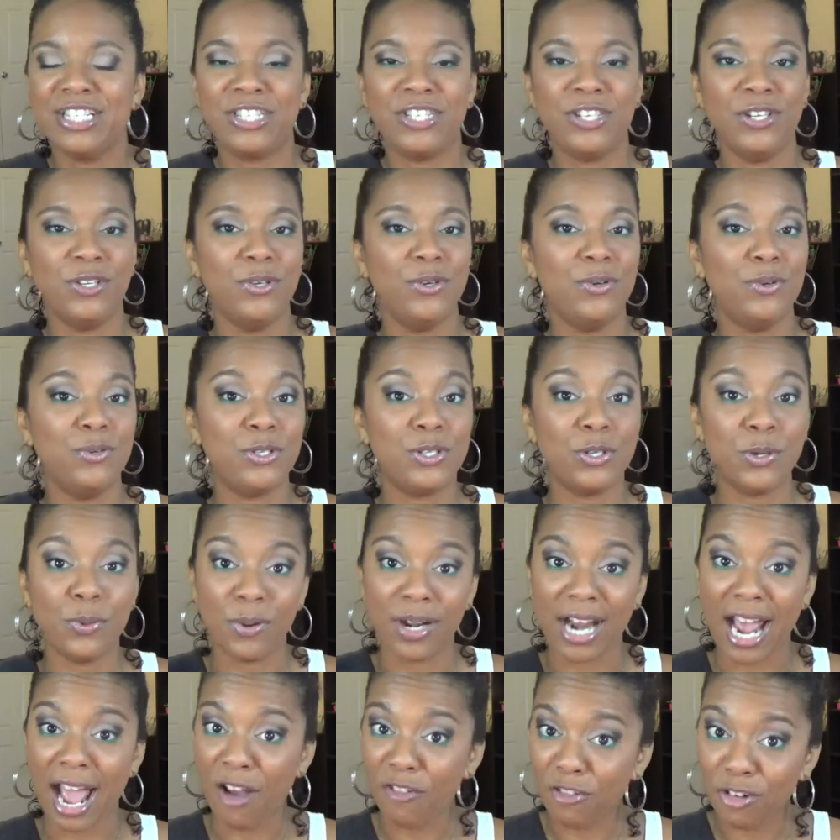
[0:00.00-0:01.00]
to do
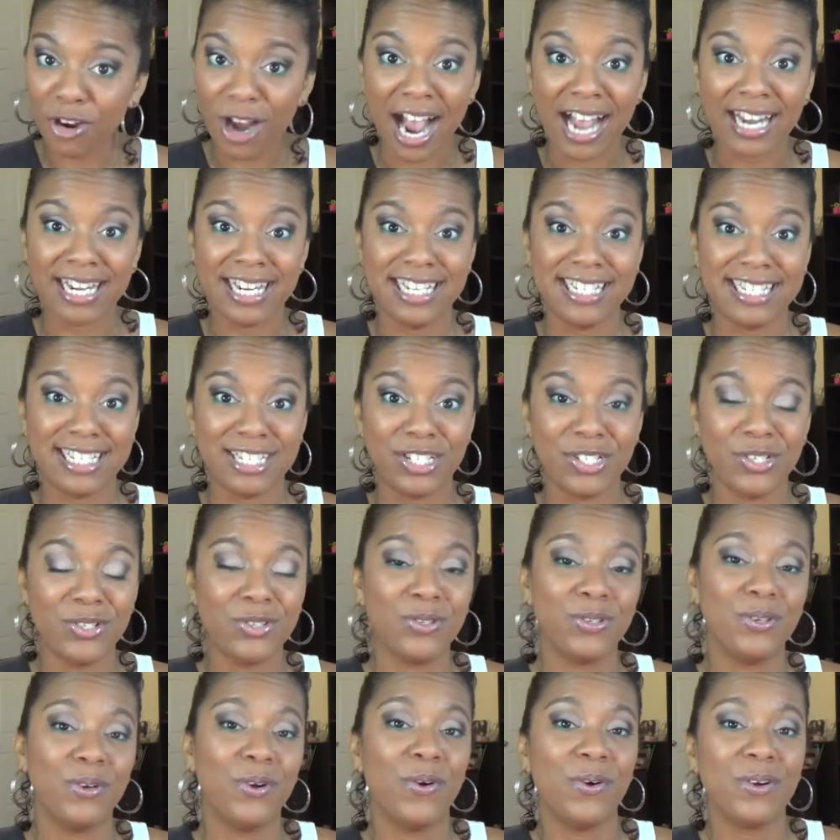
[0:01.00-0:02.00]
whatever I need to do
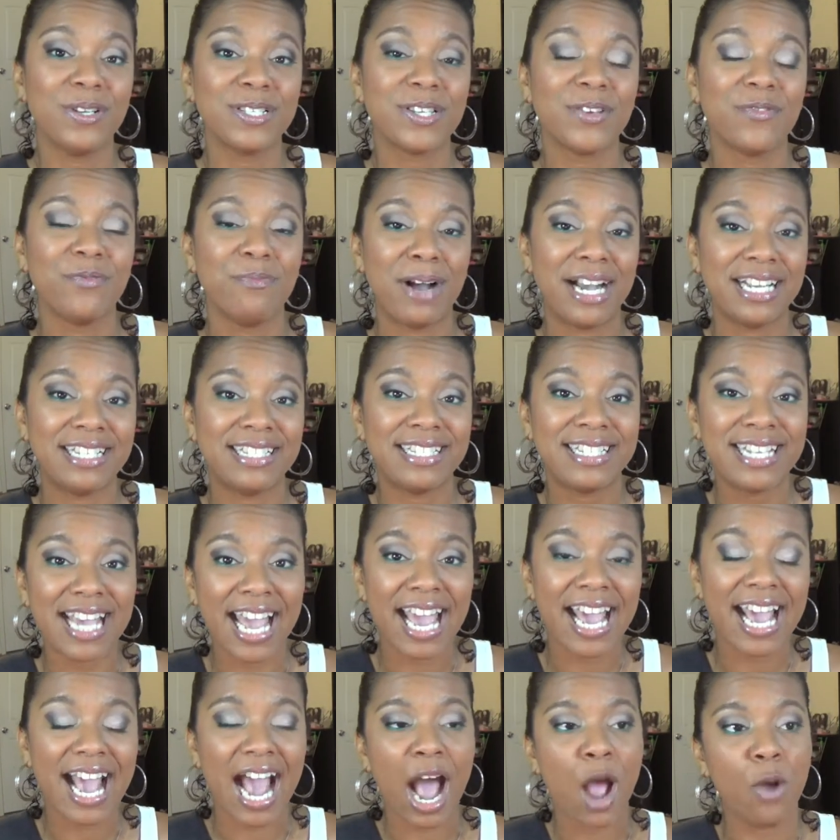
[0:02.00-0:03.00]
through the course of my day,